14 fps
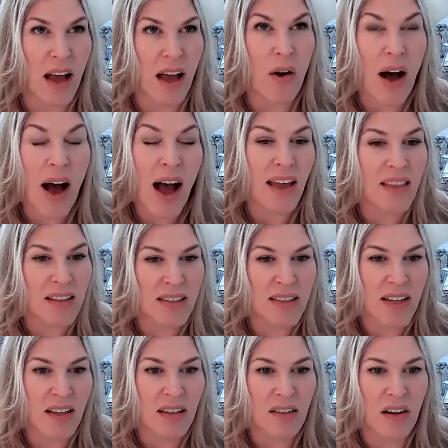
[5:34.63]
high the
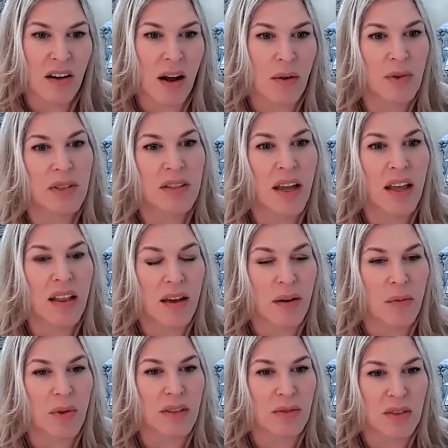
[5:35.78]
stakes are, I would say that
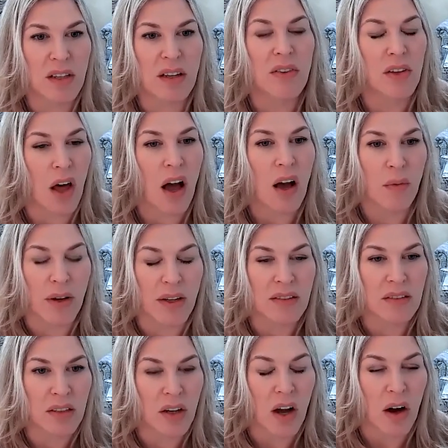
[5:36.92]
we still have a long ways
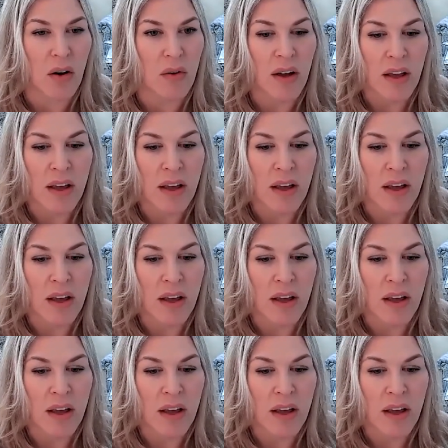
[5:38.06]
to go.